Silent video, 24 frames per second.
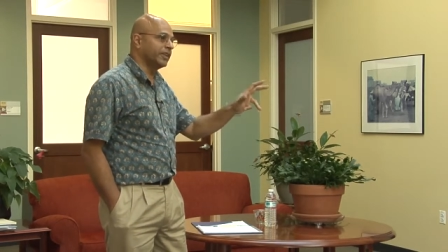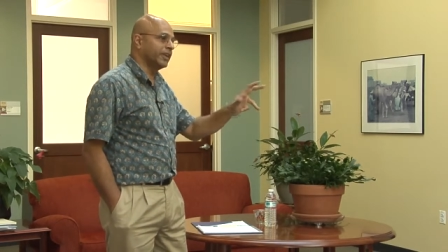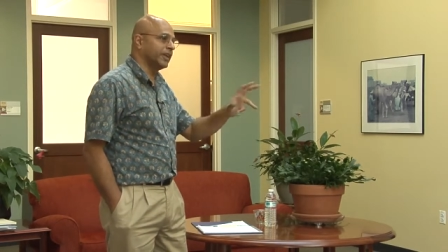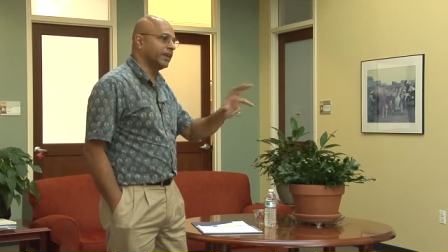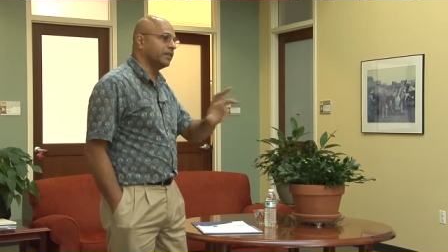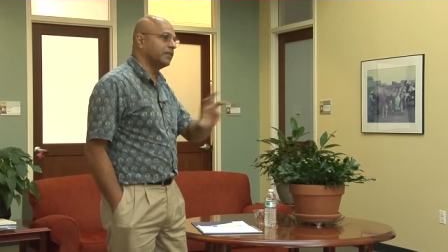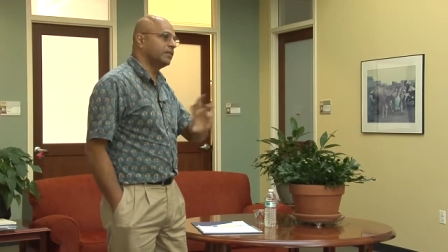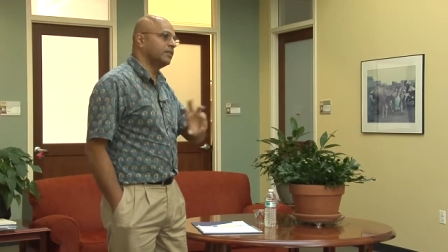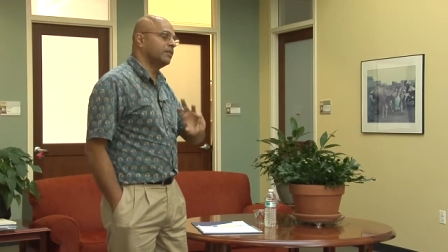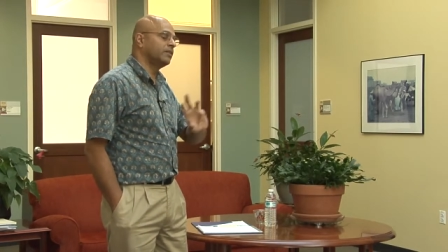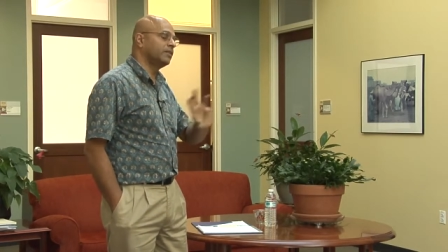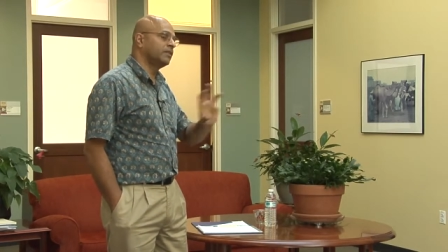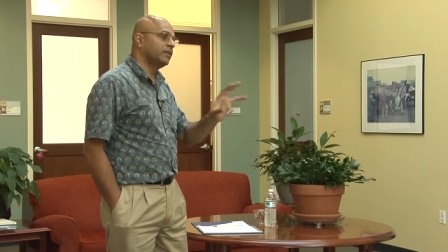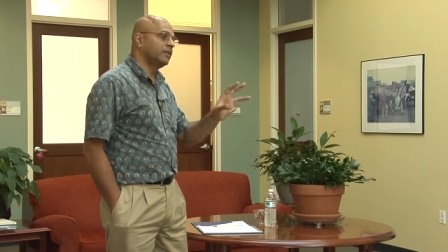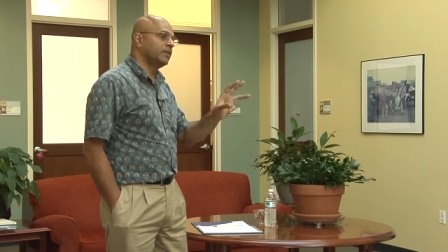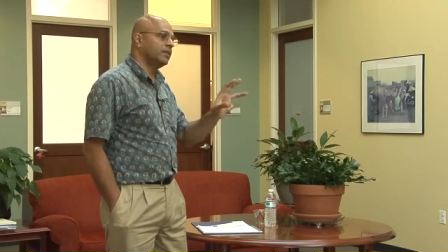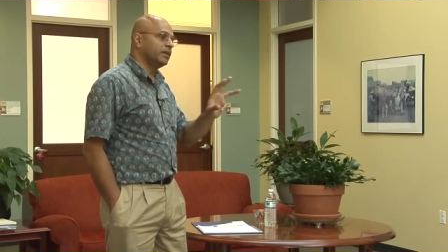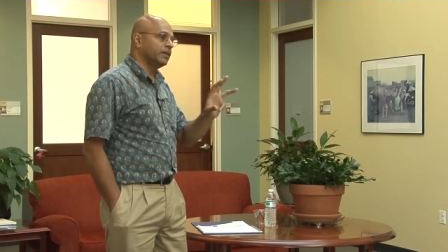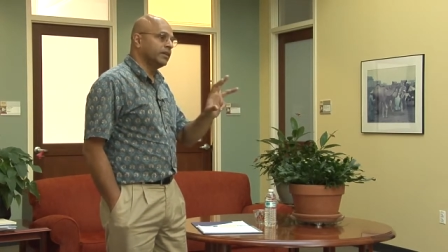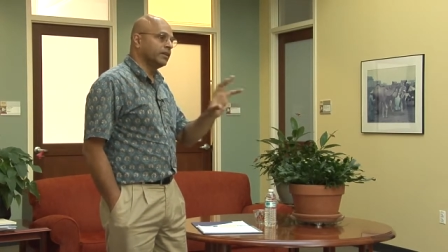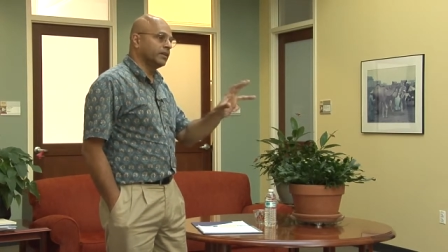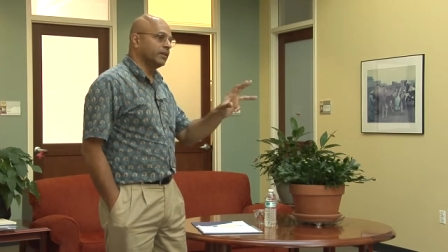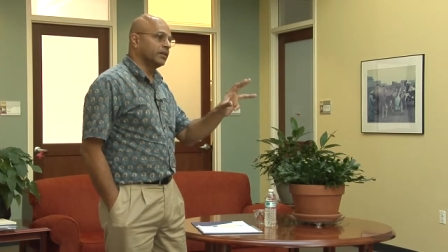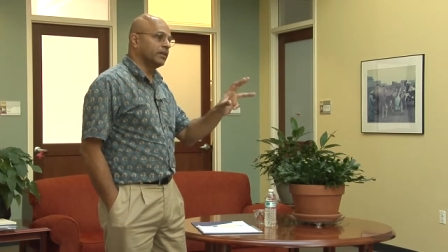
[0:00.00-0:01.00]
tech
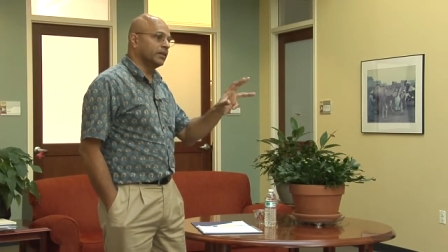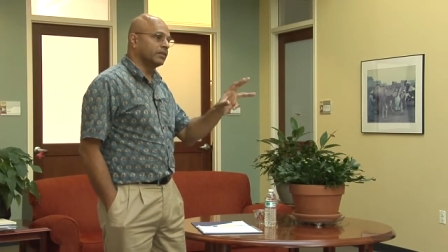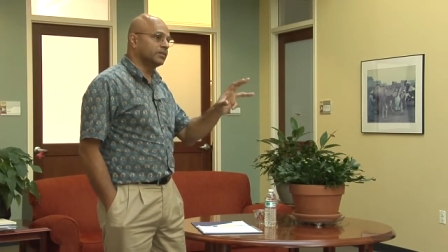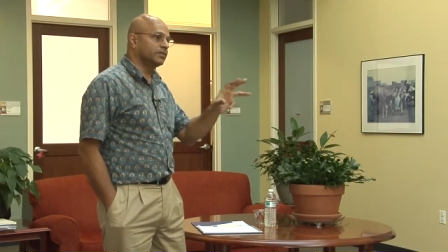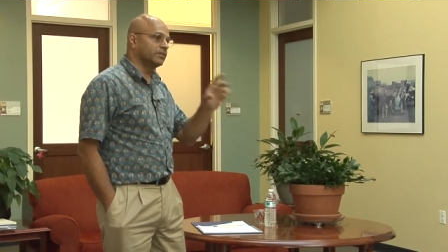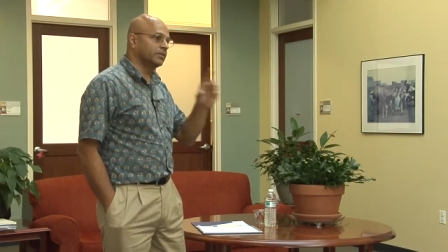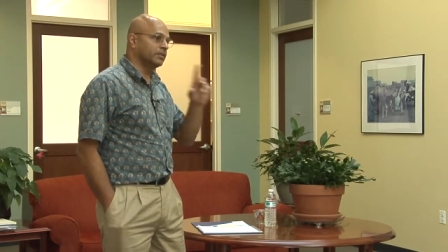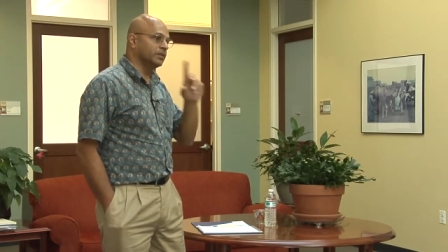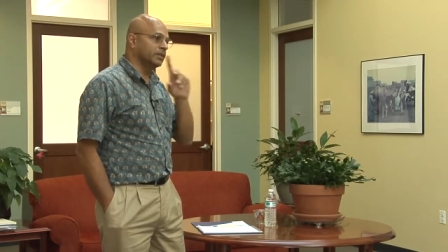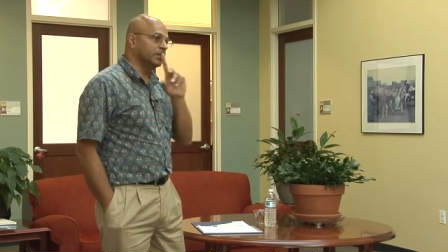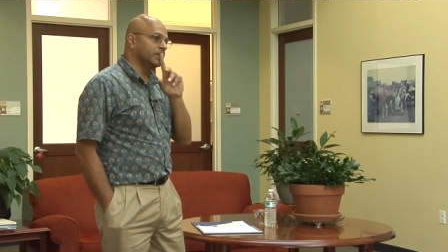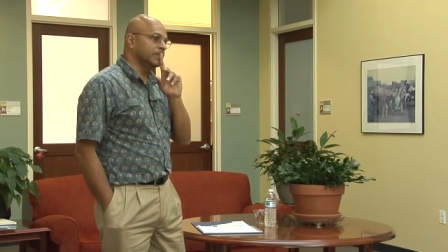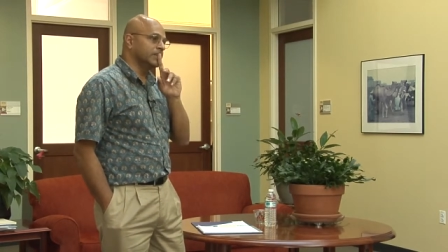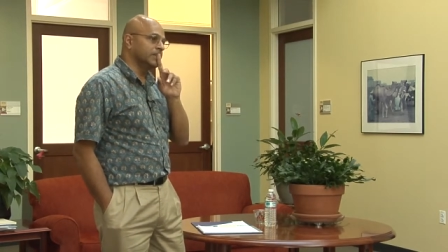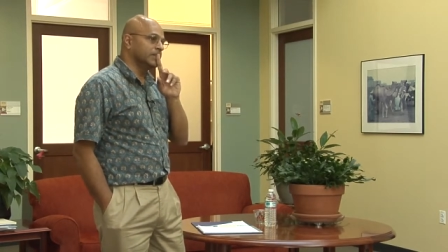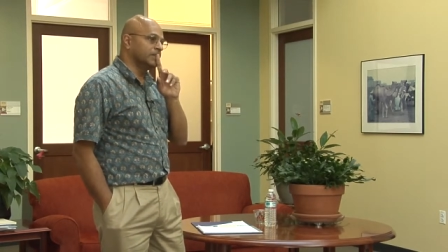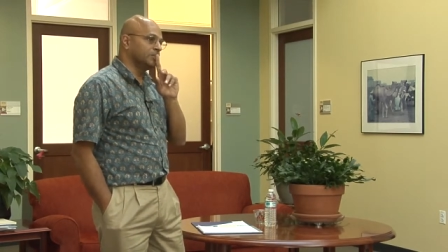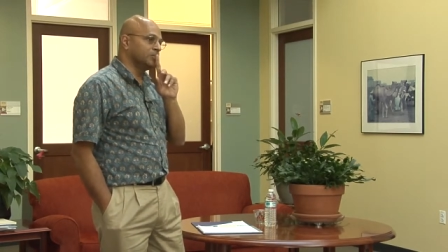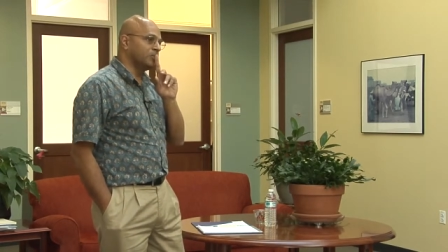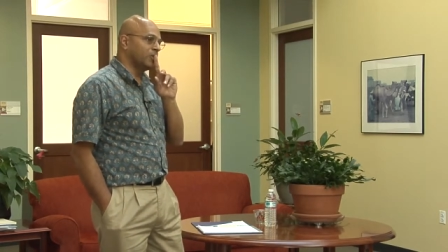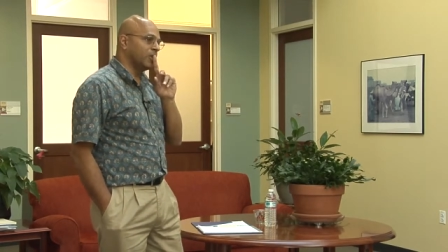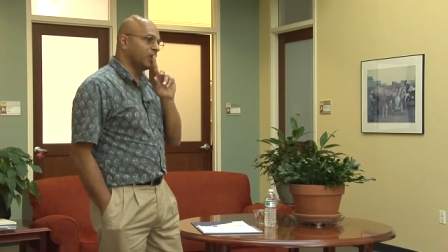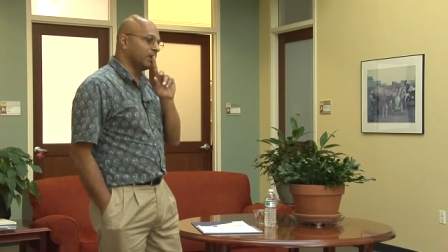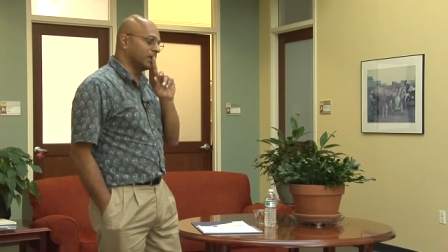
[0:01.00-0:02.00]
industrial
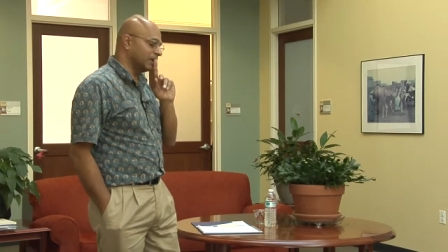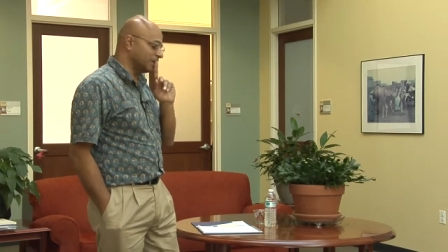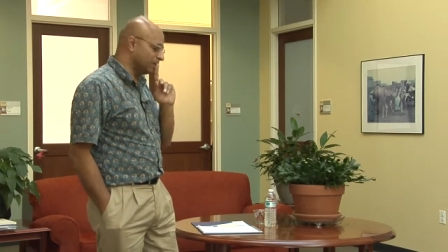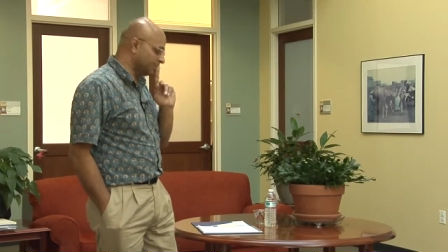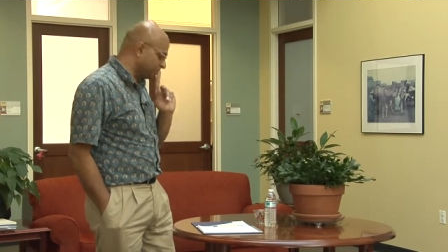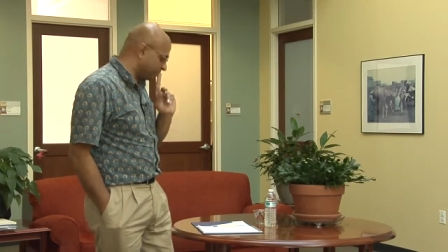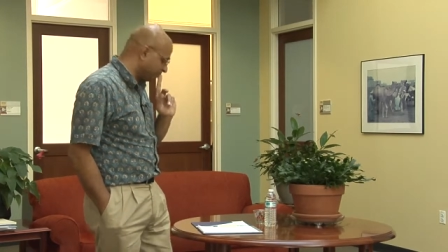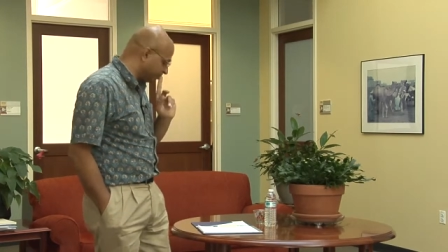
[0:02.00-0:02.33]
model.